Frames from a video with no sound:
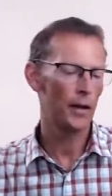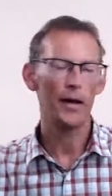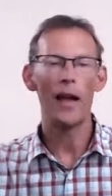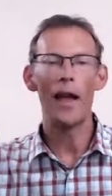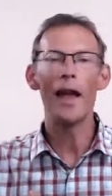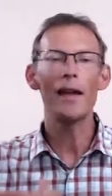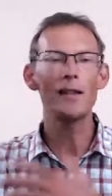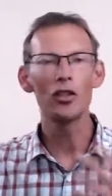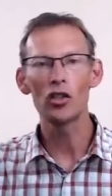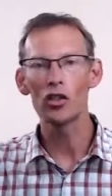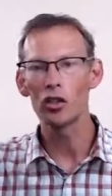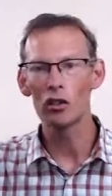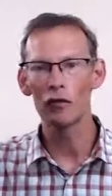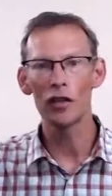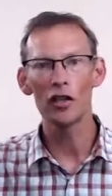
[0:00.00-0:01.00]
any
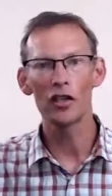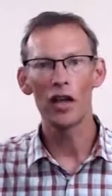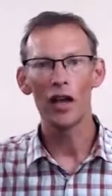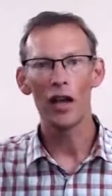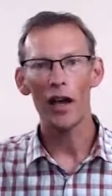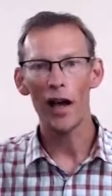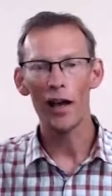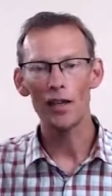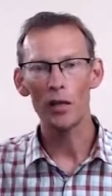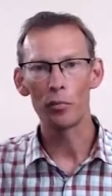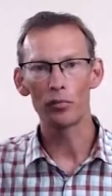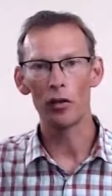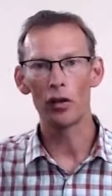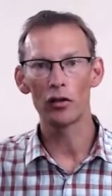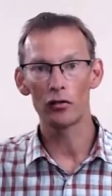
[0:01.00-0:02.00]
service, any
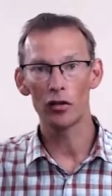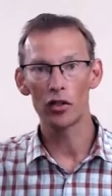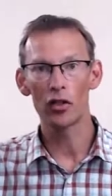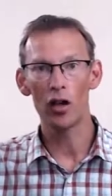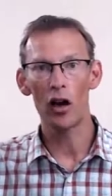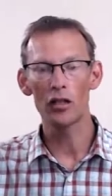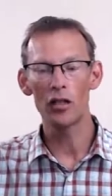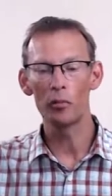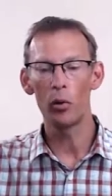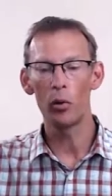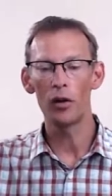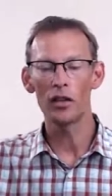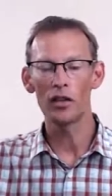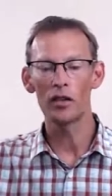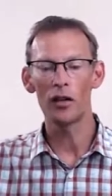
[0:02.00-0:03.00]
product. The starting
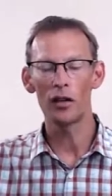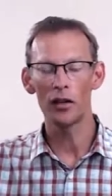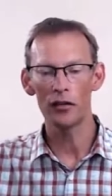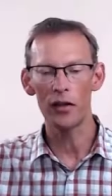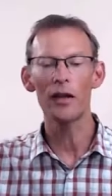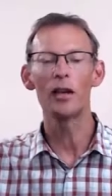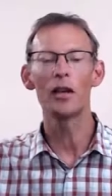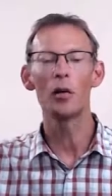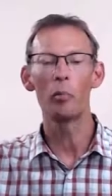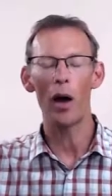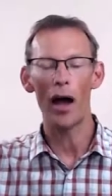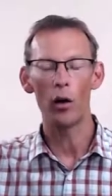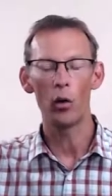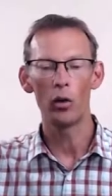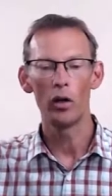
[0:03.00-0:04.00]
point is to think
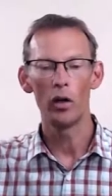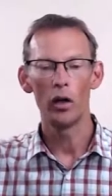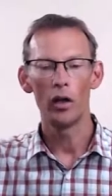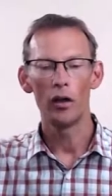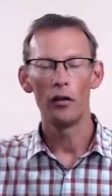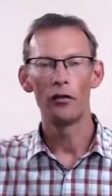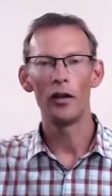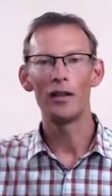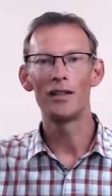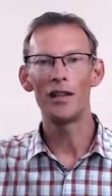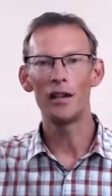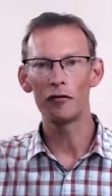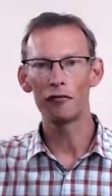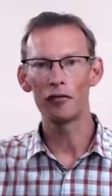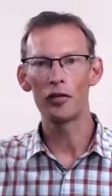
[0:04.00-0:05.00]
about the
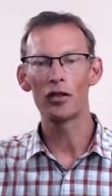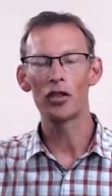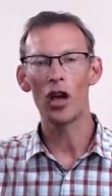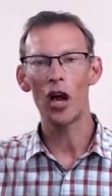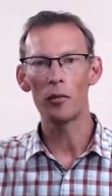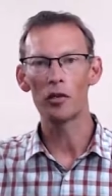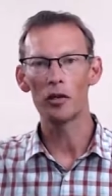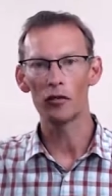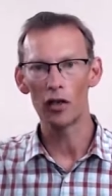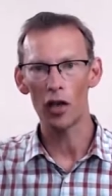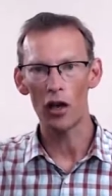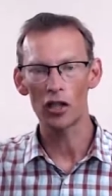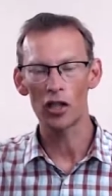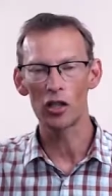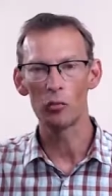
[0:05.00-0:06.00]
different types of
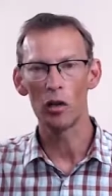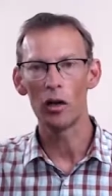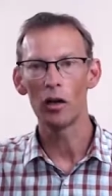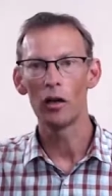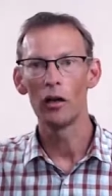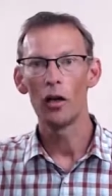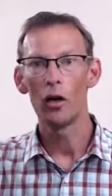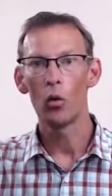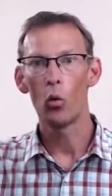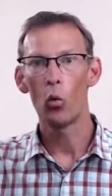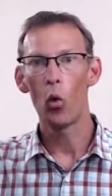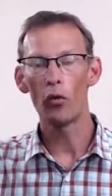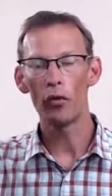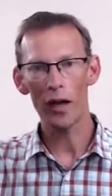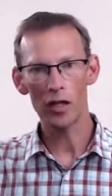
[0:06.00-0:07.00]
customer
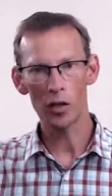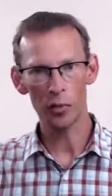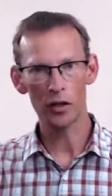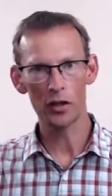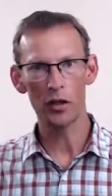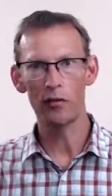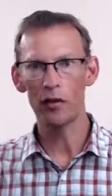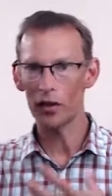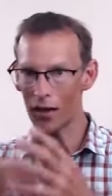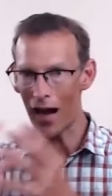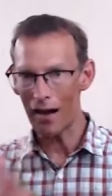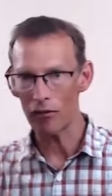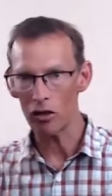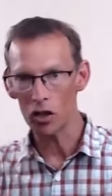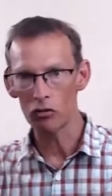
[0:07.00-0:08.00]
what their specific
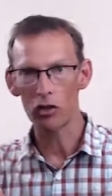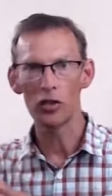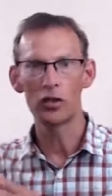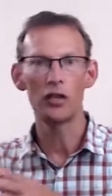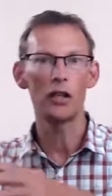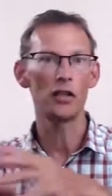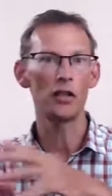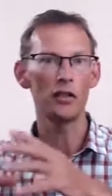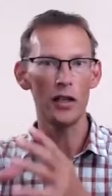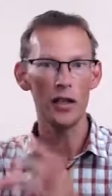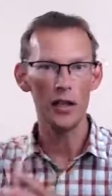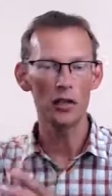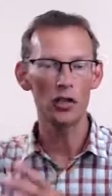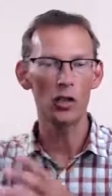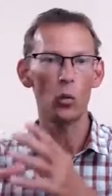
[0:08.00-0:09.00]
characteristics,
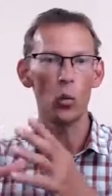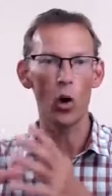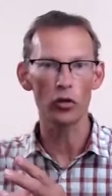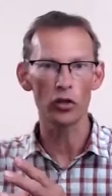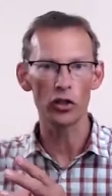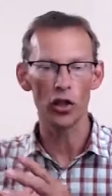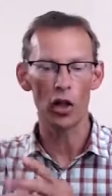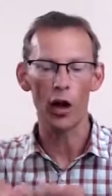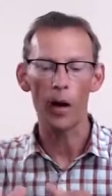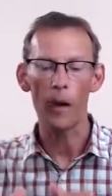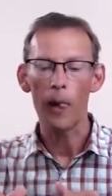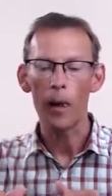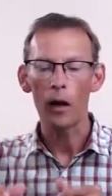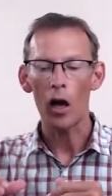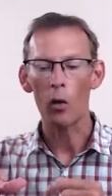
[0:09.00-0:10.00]
needs, and wants are,
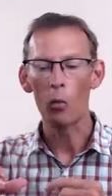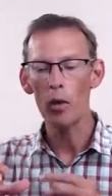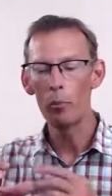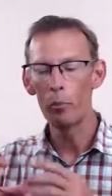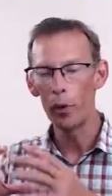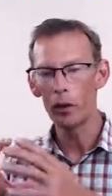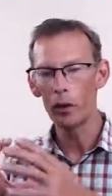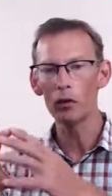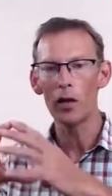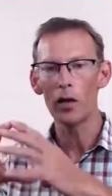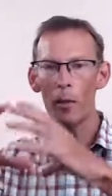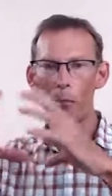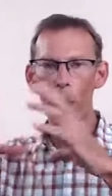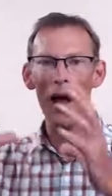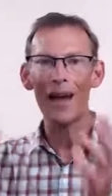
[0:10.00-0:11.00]
and we build
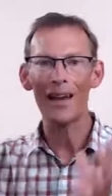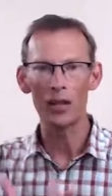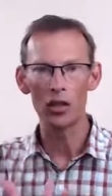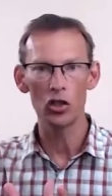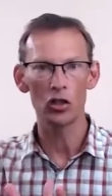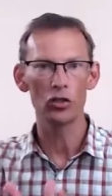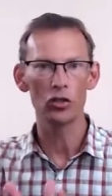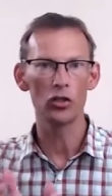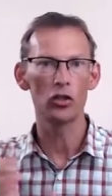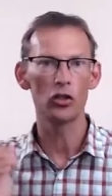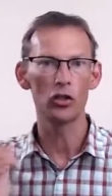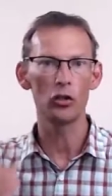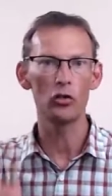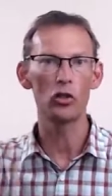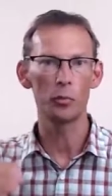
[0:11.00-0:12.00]
our packages to
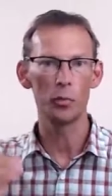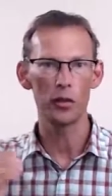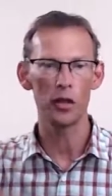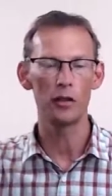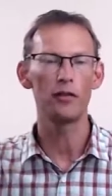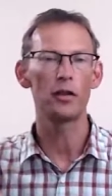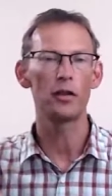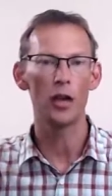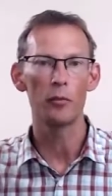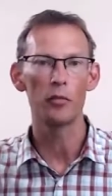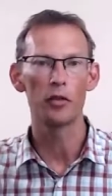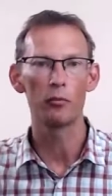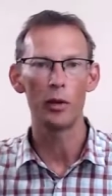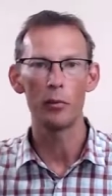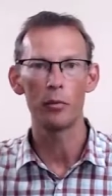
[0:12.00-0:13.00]
suit specific types
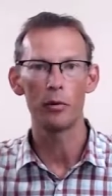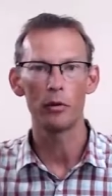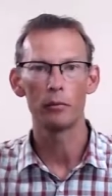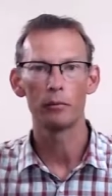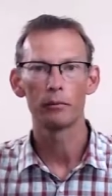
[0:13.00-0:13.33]
of people.